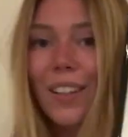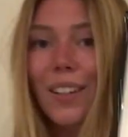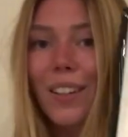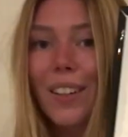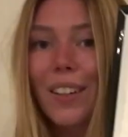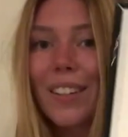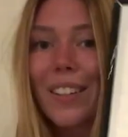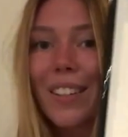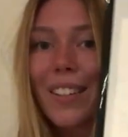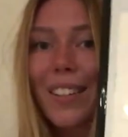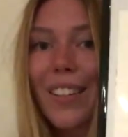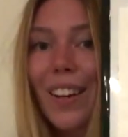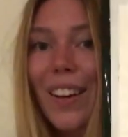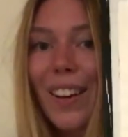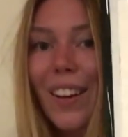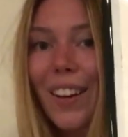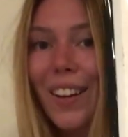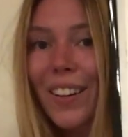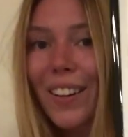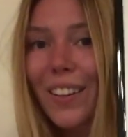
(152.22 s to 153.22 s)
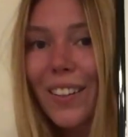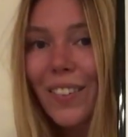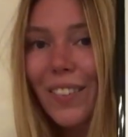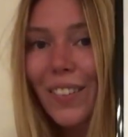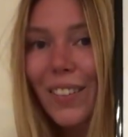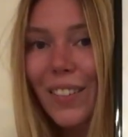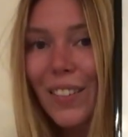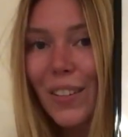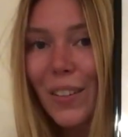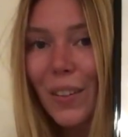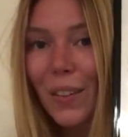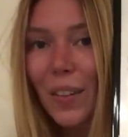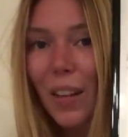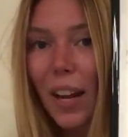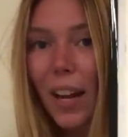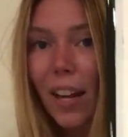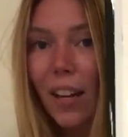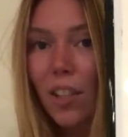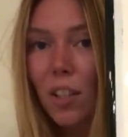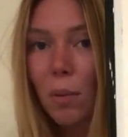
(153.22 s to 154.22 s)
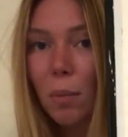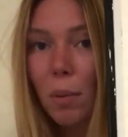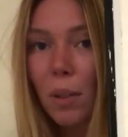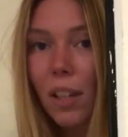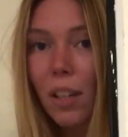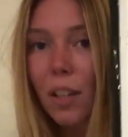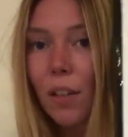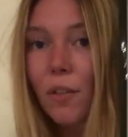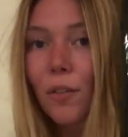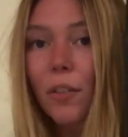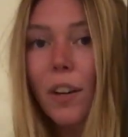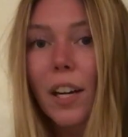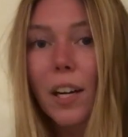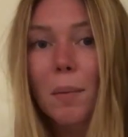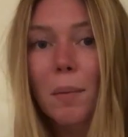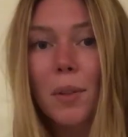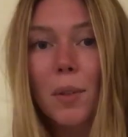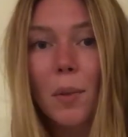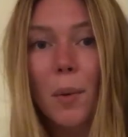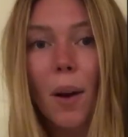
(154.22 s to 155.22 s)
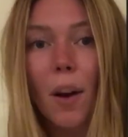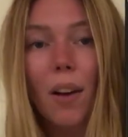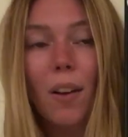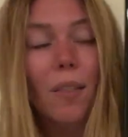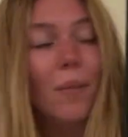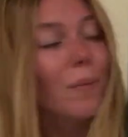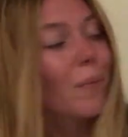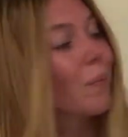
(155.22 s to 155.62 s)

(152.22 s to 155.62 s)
Here is the result. I actually put it in a frame as well.